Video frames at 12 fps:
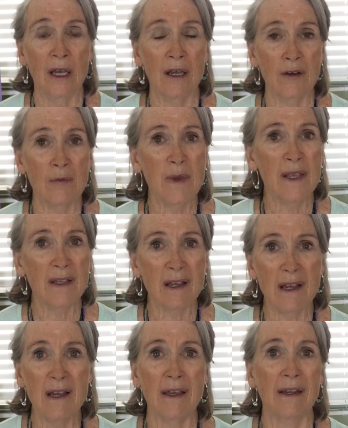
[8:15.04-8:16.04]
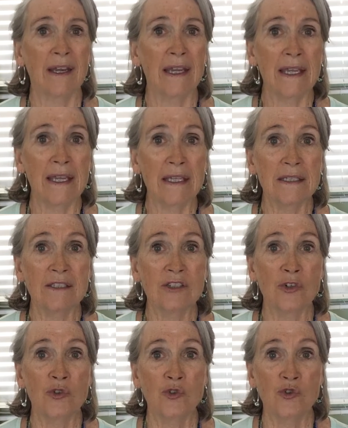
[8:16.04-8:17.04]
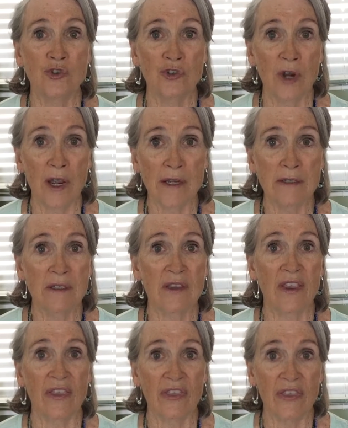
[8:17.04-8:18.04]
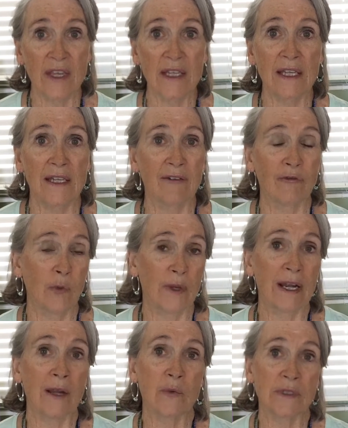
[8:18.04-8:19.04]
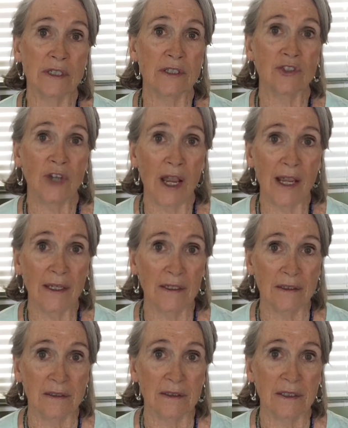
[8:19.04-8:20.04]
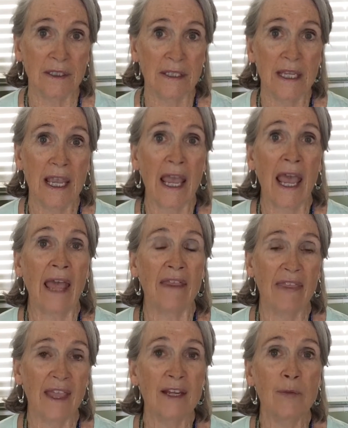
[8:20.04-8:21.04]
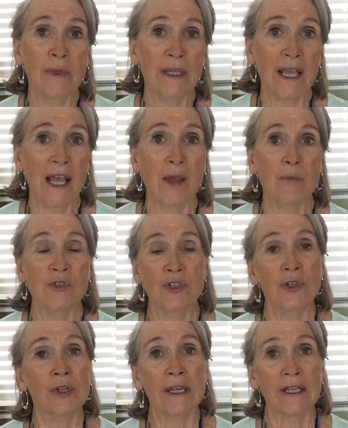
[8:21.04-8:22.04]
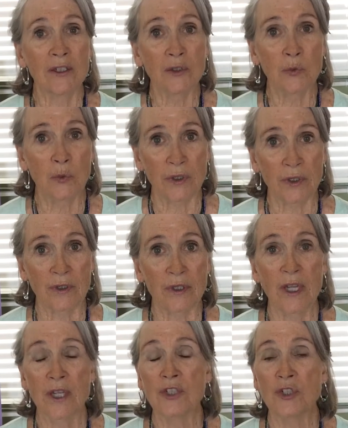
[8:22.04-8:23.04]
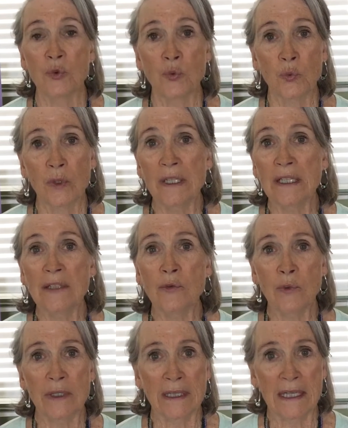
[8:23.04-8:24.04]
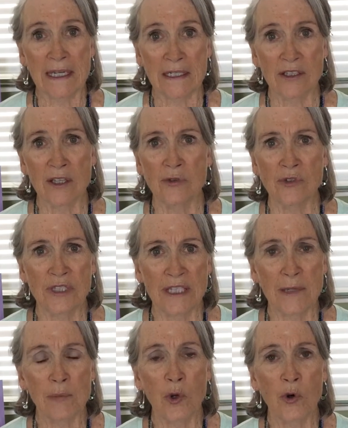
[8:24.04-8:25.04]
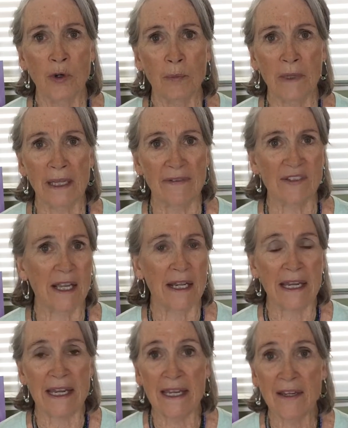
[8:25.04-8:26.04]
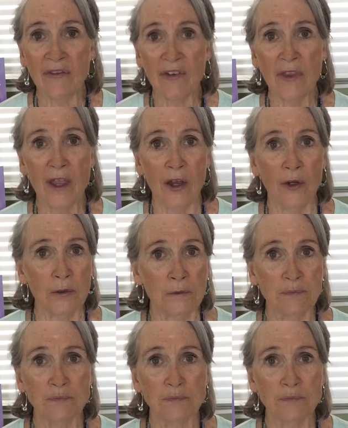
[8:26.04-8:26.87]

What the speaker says: oh my God, it's just the thinking of when I was a child. And then it becomes your inner work to really release those deep core beliefs. And even though